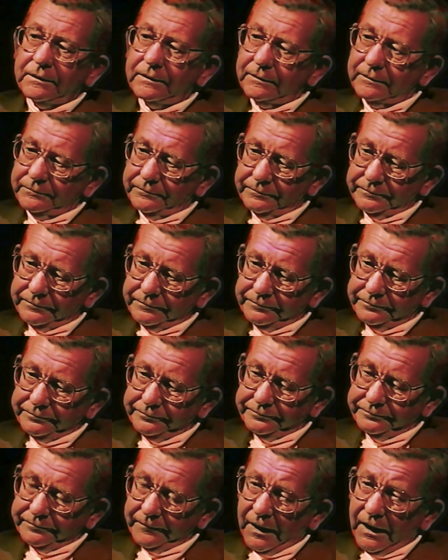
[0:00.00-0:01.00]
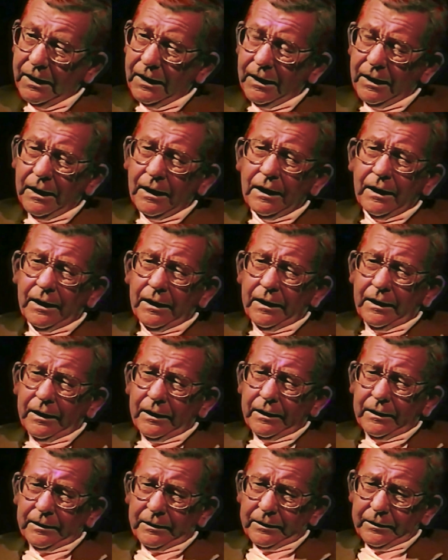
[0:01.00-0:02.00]
How did you and Betty meet?
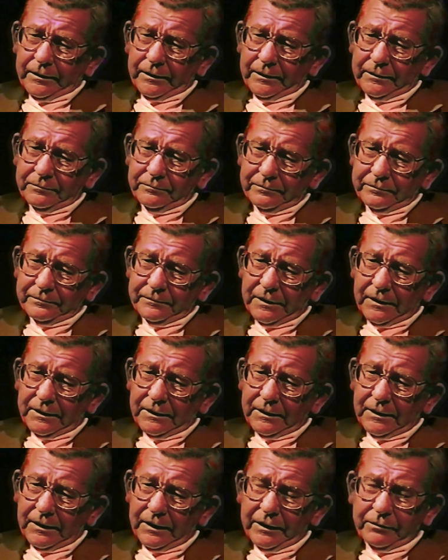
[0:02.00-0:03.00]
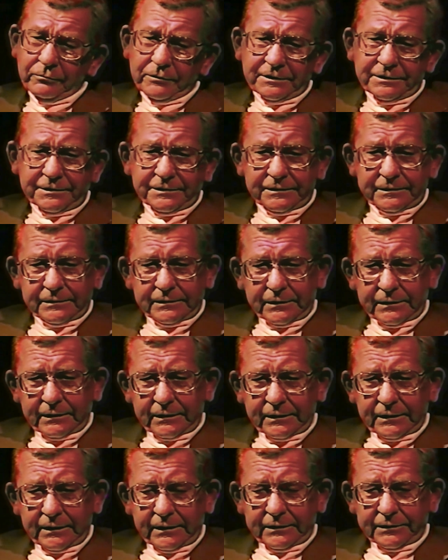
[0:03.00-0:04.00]
I
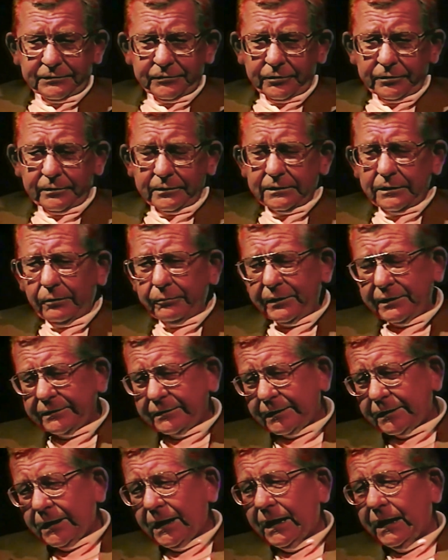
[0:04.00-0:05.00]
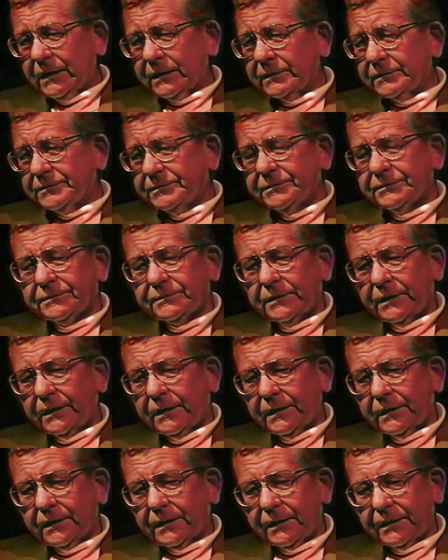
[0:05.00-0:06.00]
was going to college.